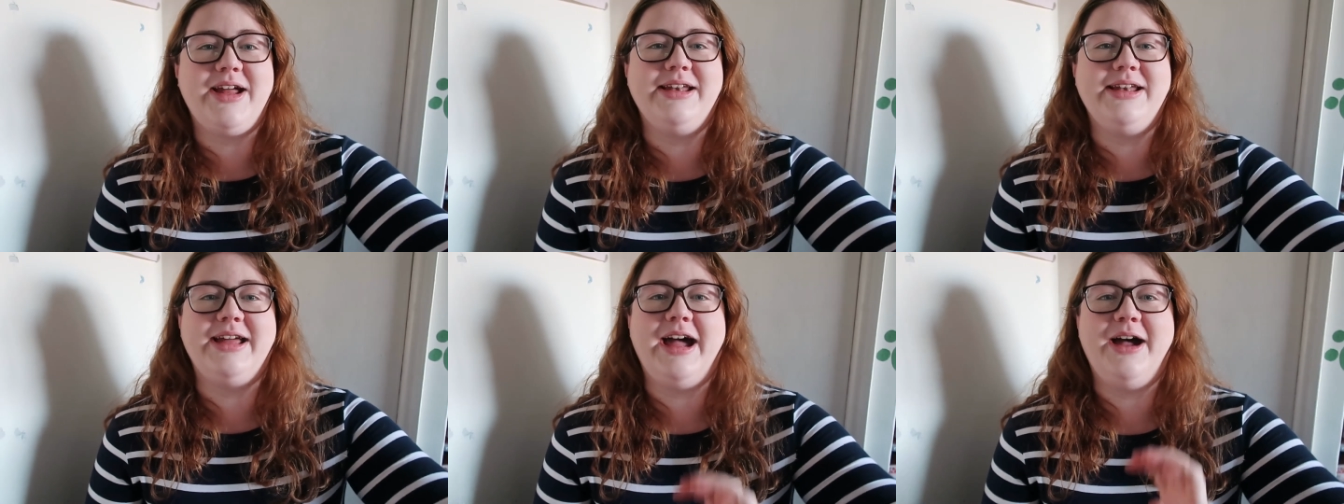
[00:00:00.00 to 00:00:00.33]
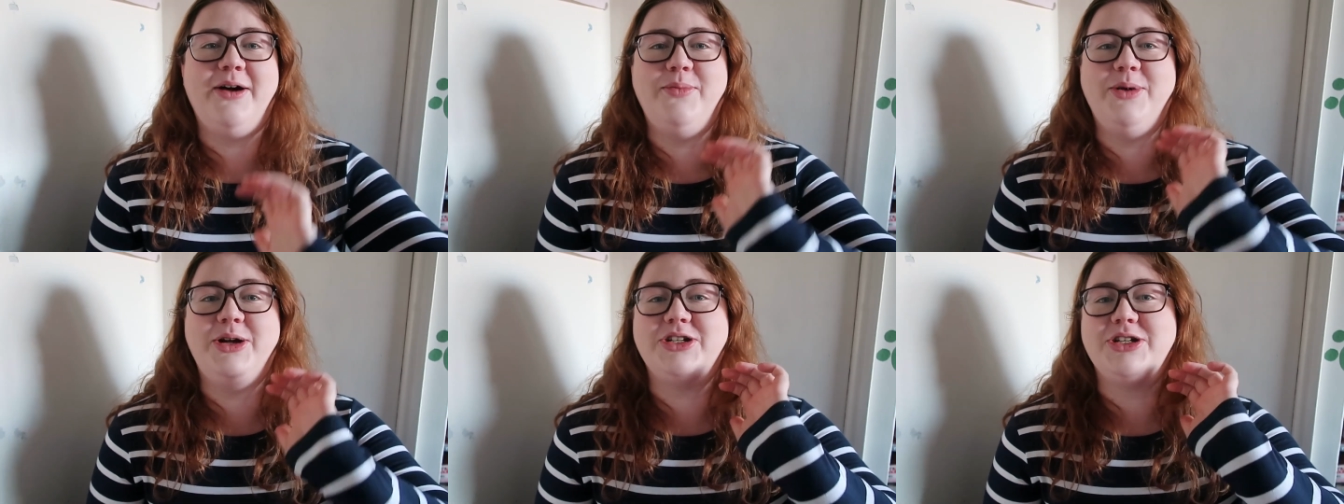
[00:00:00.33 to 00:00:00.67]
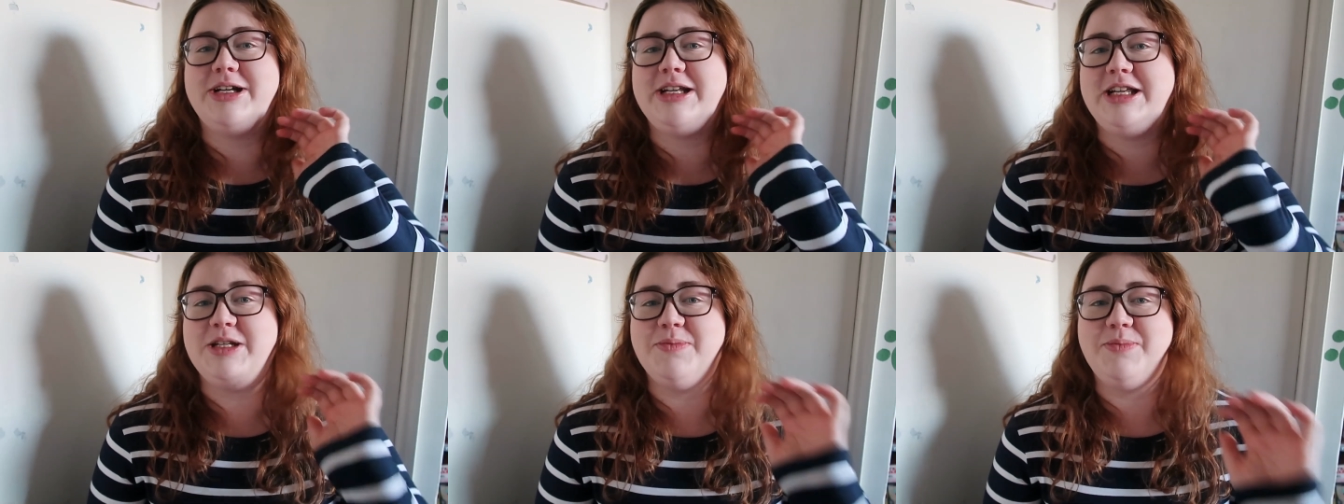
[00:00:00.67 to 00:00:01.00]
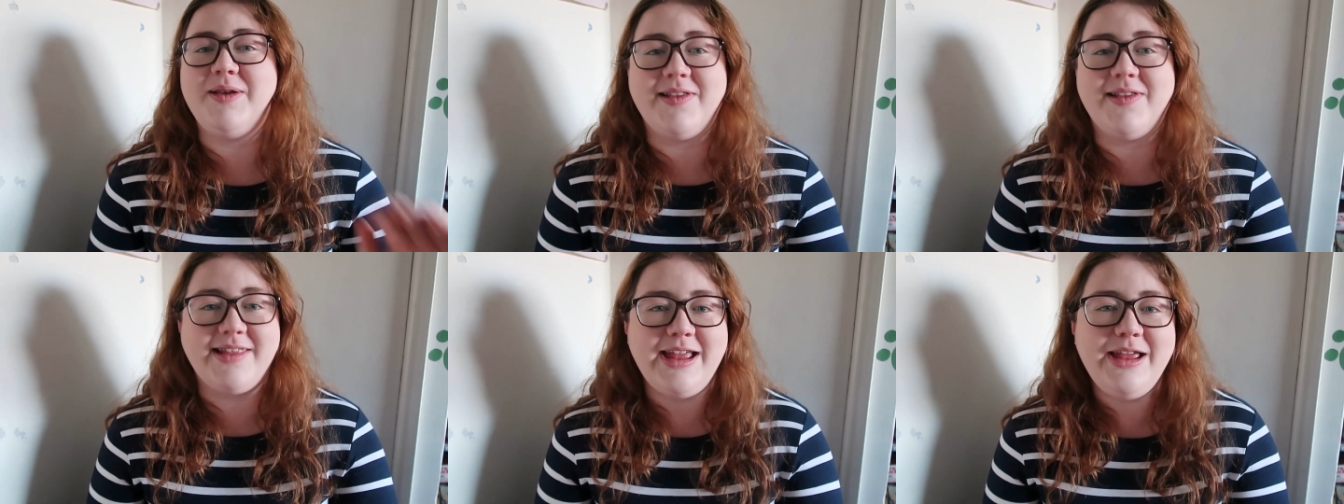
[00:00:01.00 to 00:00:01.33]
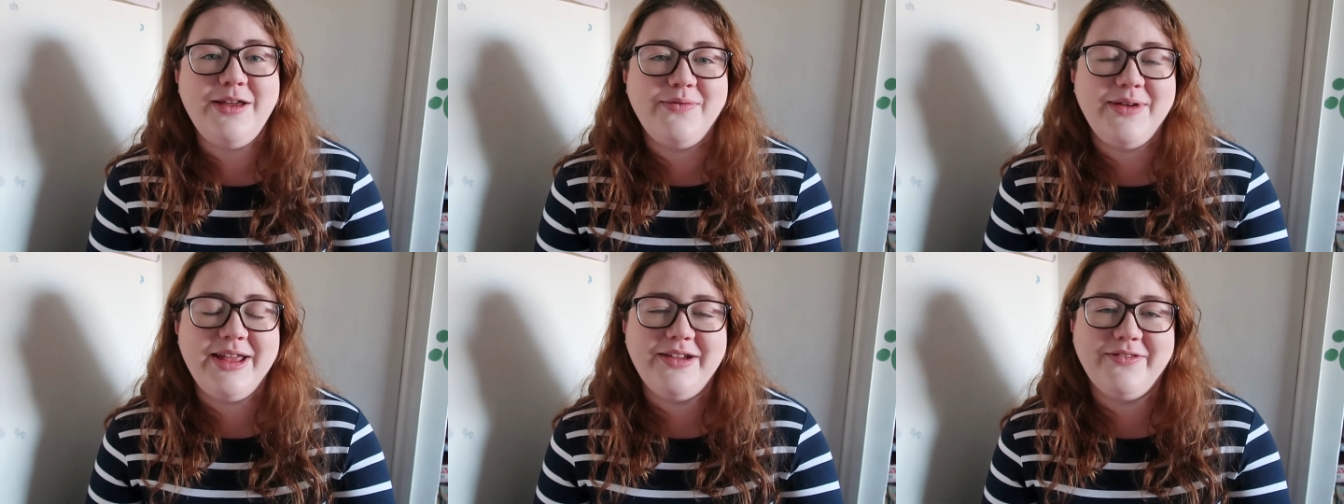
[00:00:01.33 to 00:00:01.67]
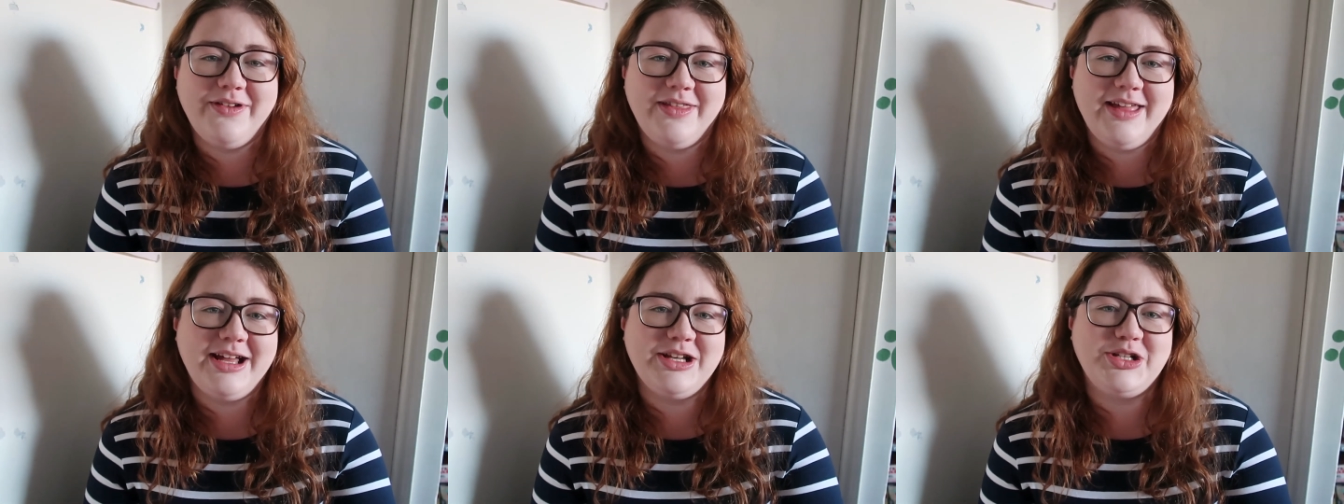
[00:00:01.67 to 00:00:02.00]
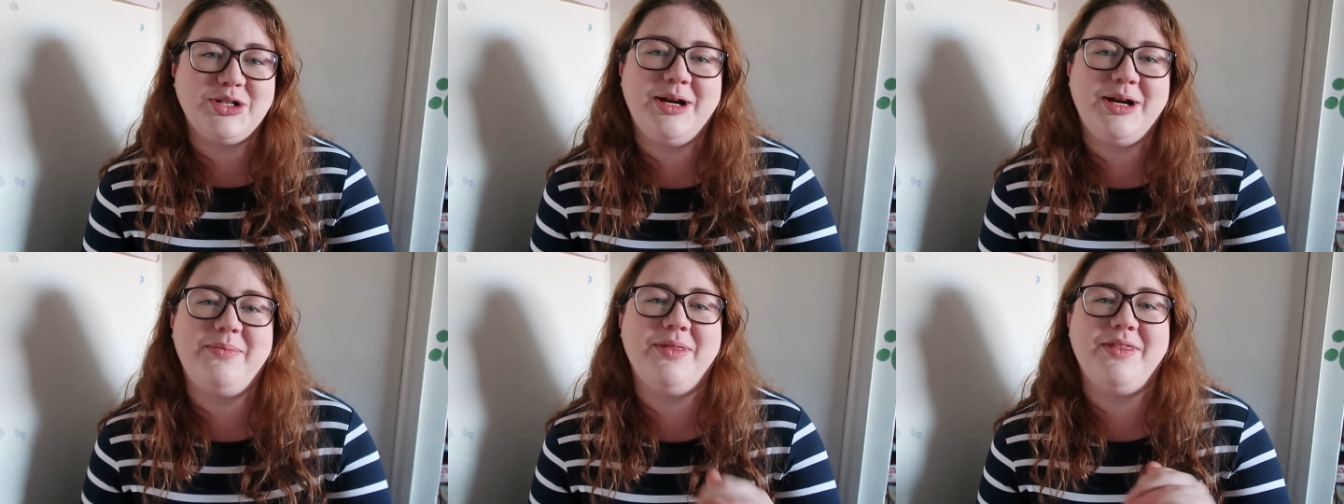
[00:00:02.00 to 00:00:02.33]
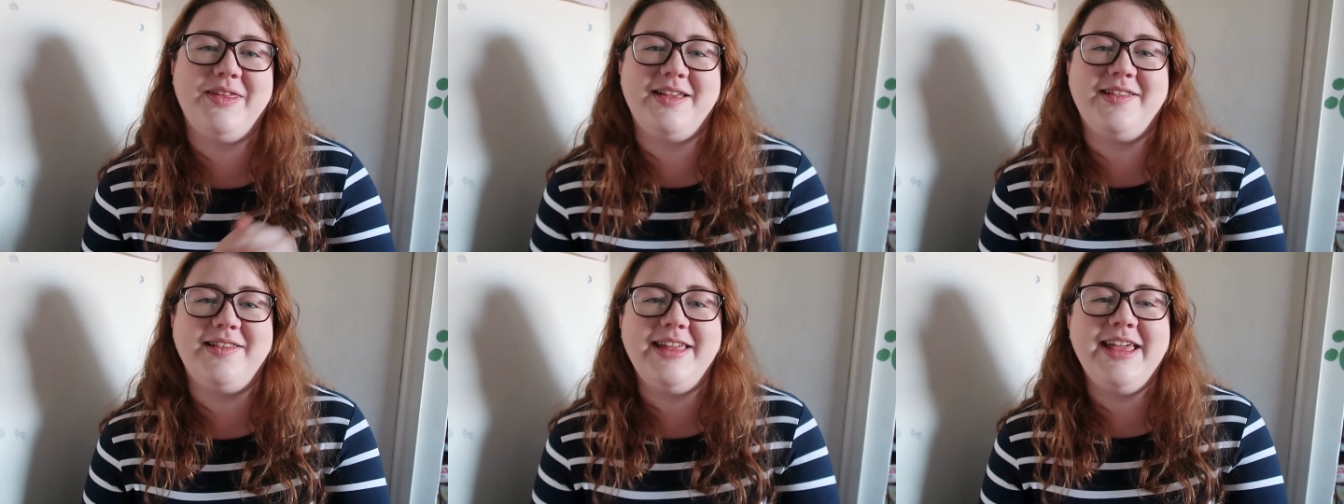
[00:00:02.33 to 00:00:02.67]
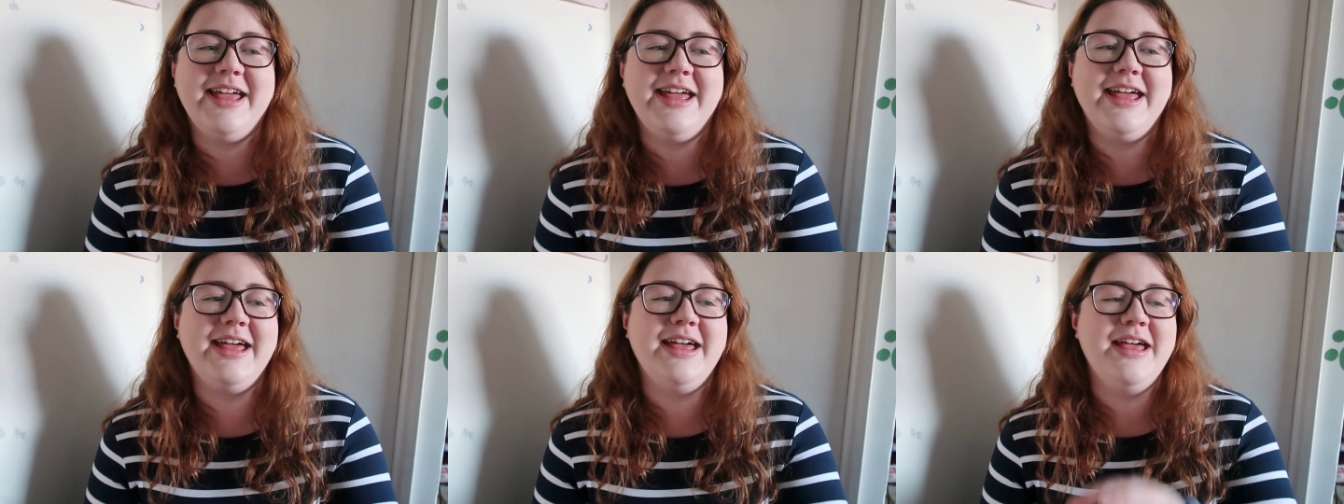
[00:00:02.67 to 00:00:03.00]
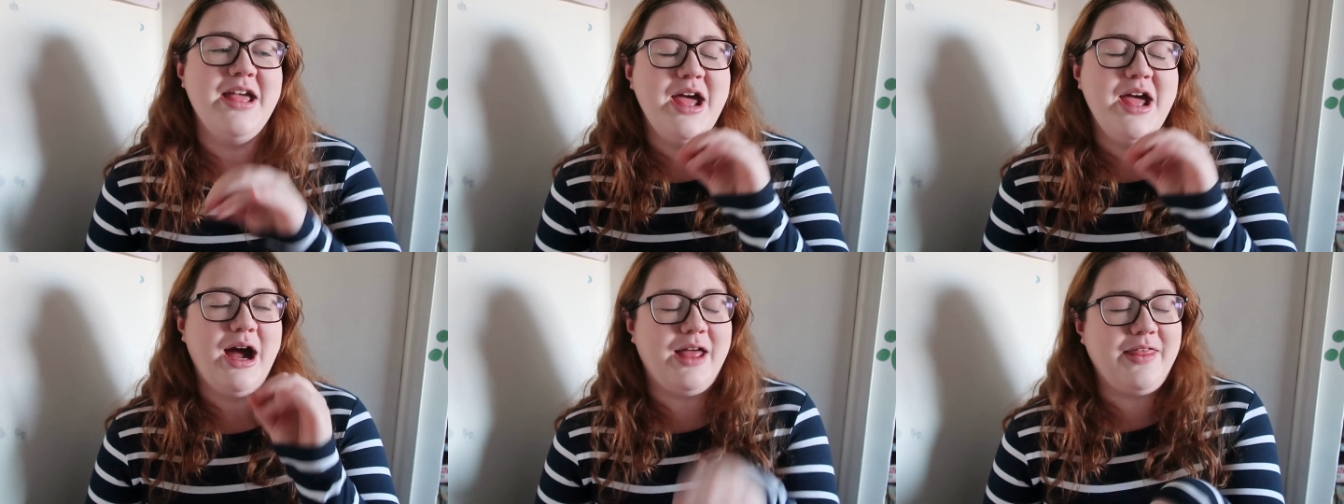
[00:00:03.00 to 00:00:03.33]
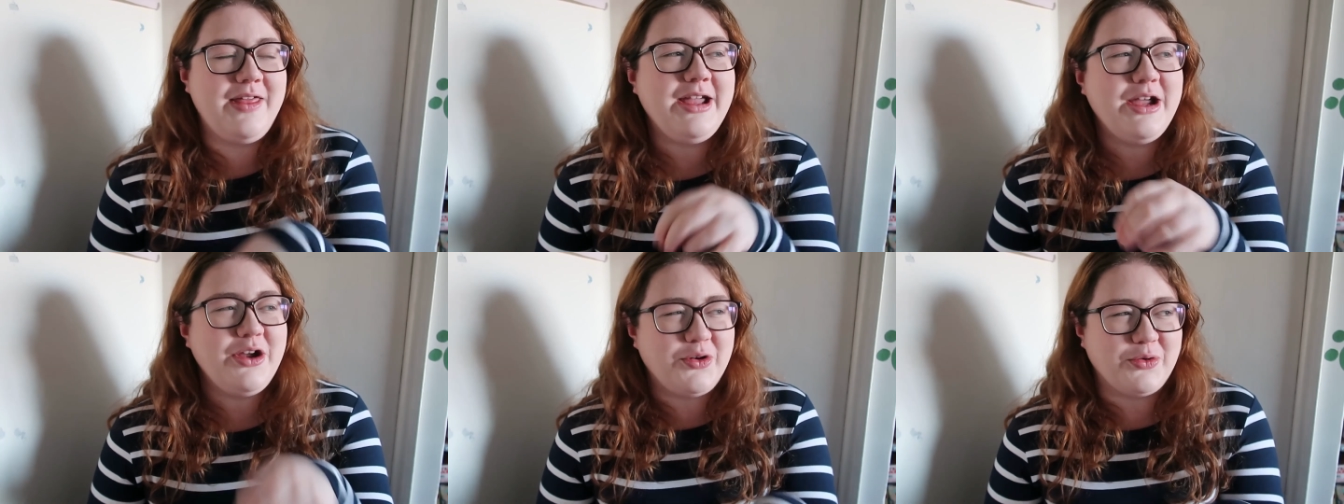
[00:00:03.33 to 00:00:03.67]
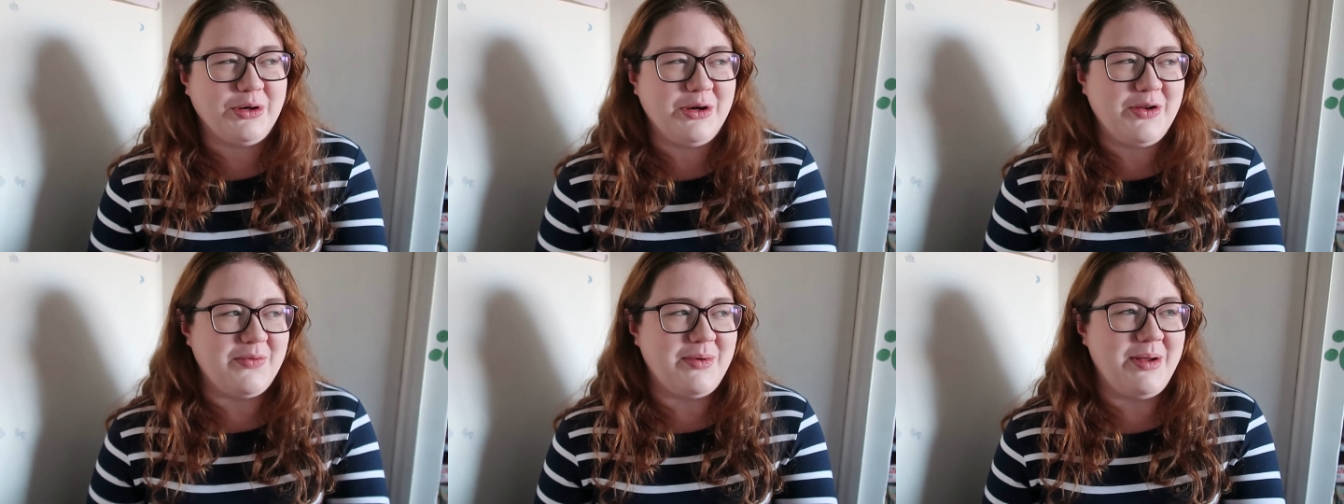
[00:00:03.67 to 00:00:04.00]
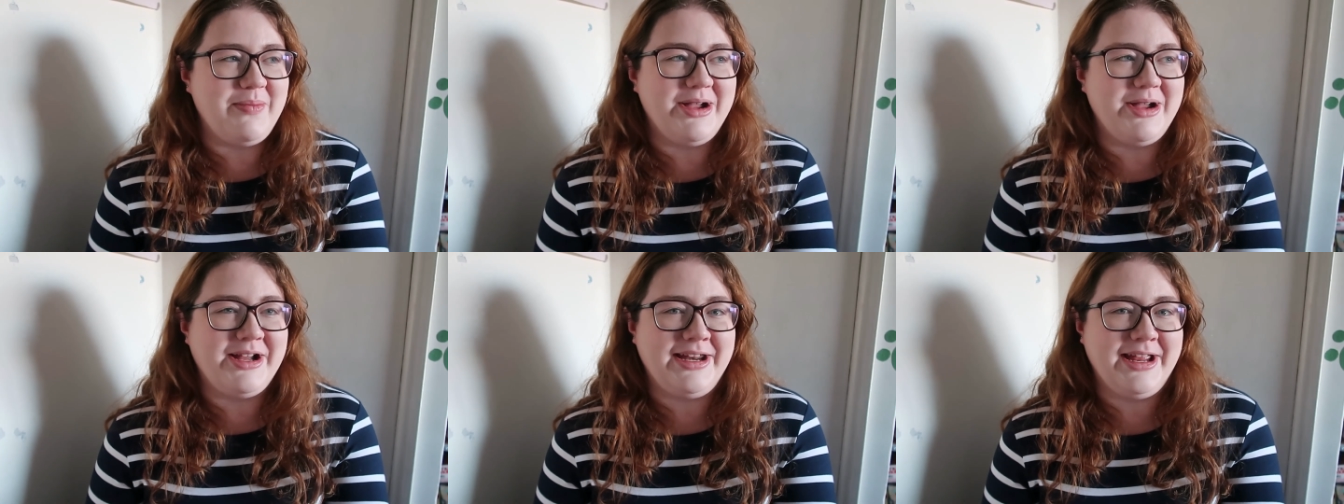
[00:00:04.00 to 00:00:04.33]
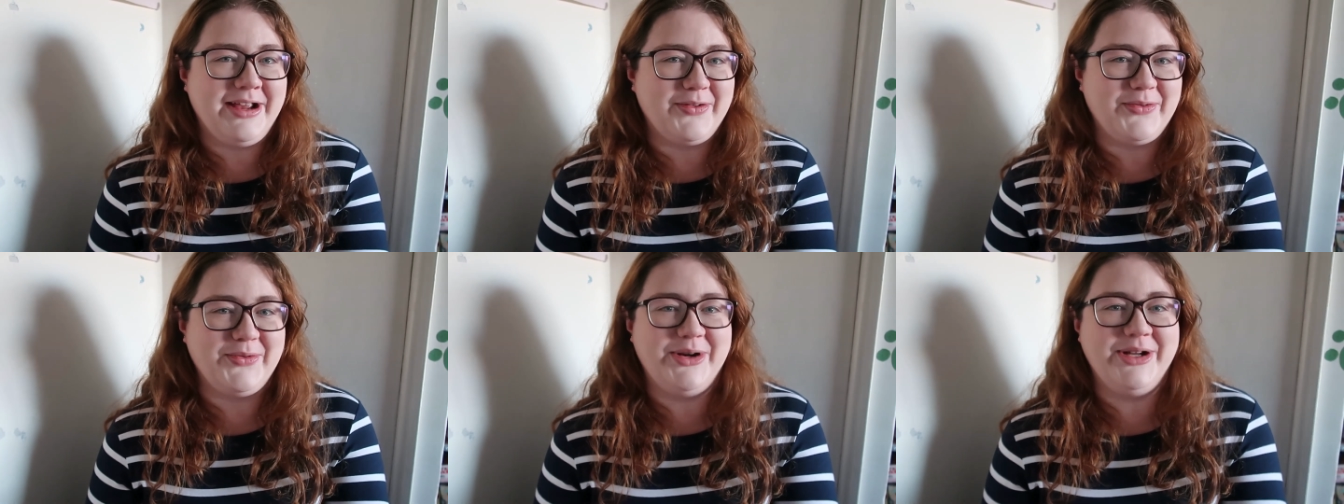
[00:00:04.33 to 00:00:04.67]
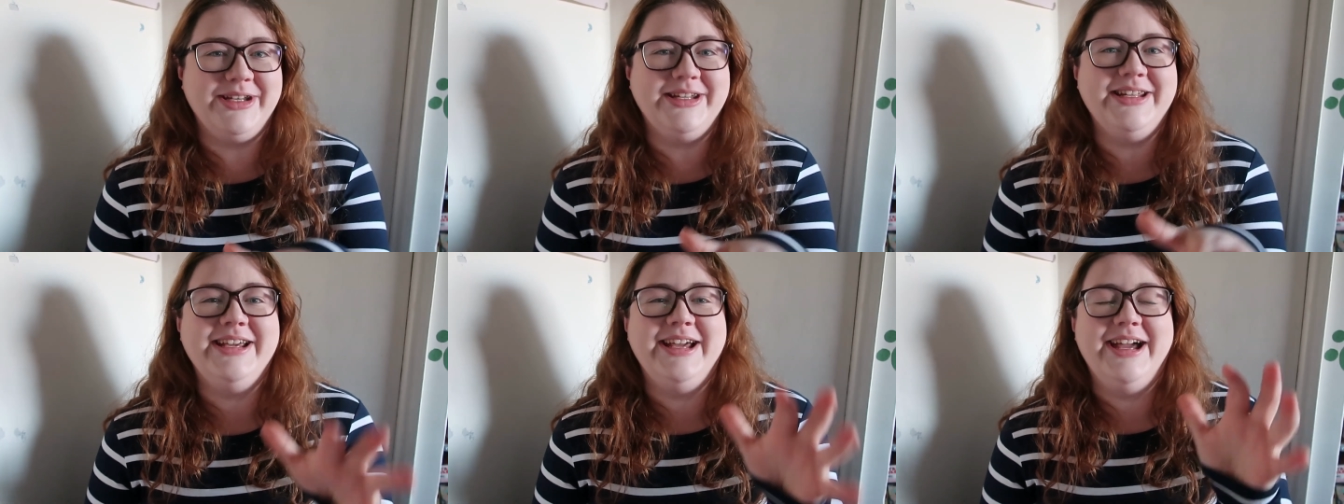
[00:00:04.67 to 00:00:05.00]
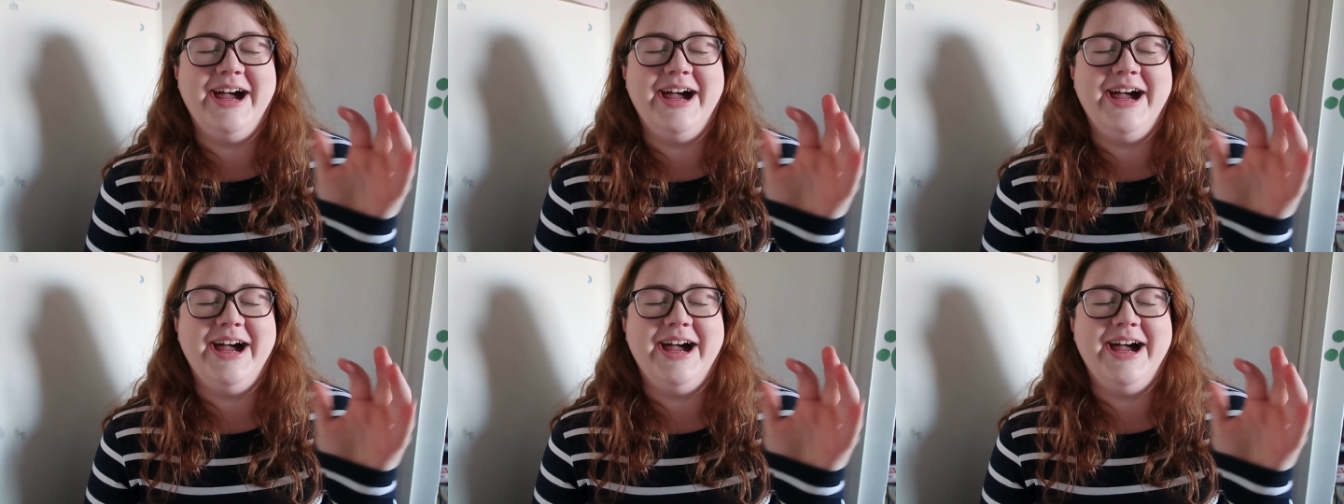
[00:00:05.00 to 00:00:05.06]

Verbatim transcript: and how much I need to be saving for that trip this year I think a cruise might be our next one